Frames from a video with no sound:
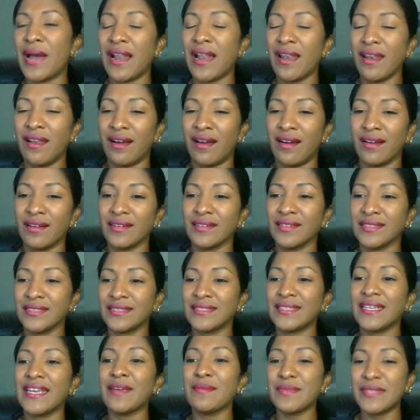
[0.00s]
along the
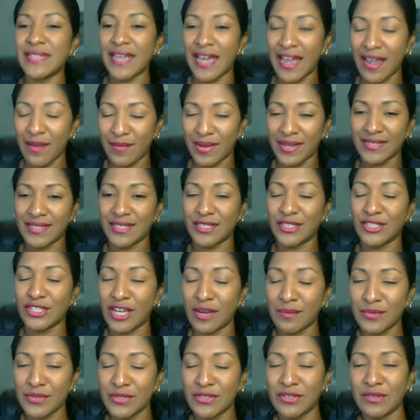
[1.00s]
same time as the
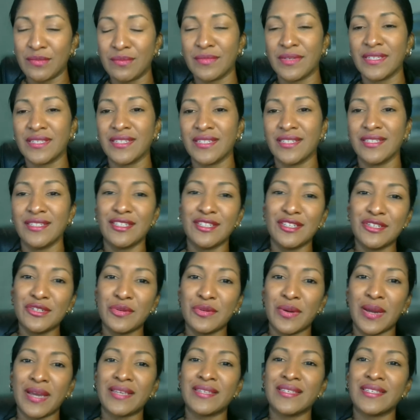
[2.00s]
jobs numbers in the US.